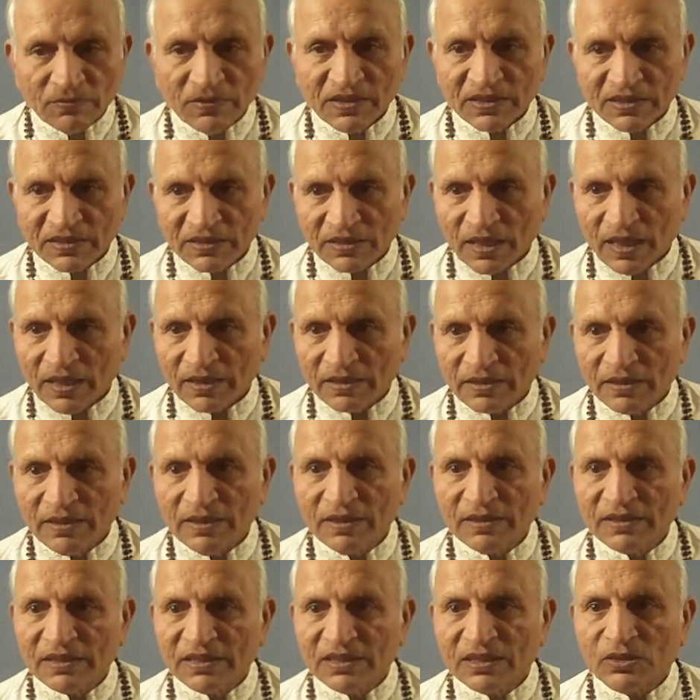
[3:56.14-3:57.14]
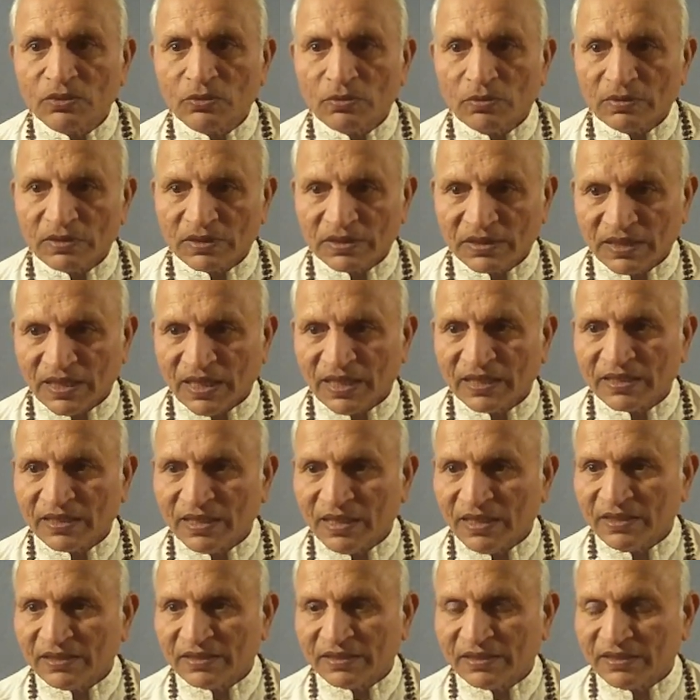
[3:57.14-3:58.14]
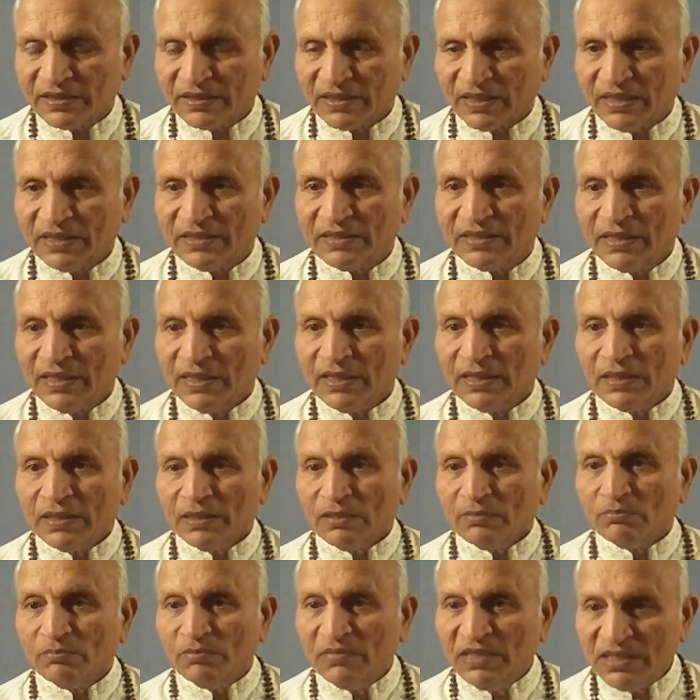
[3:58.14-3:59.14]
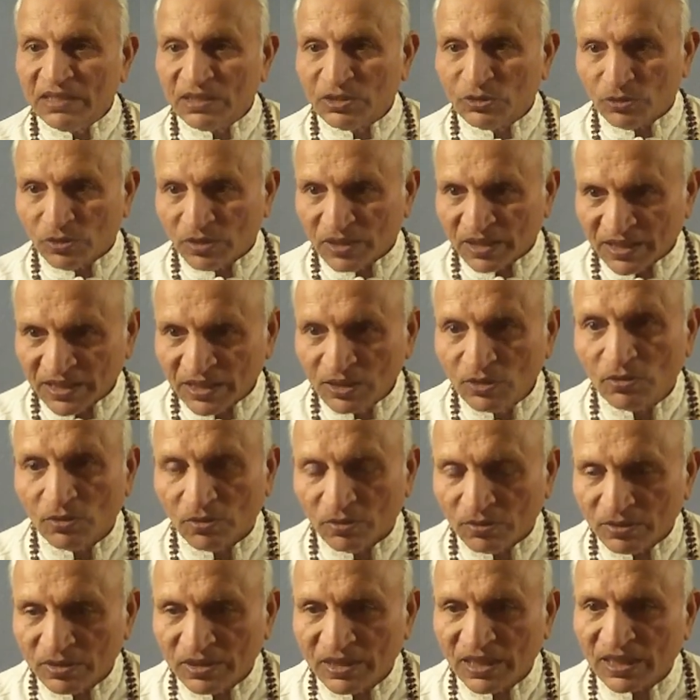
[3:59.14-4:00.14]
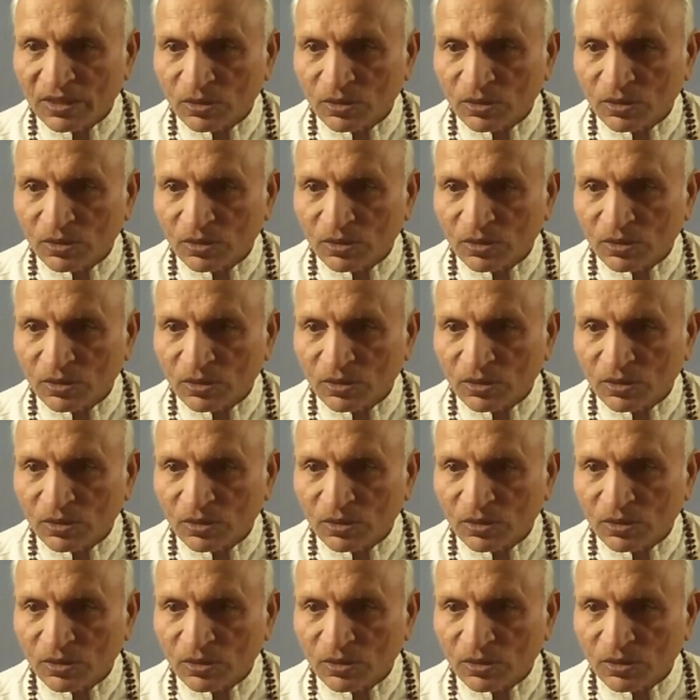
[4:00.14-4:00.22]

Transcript: When psychologist or psychiatrist says, build your ego, they're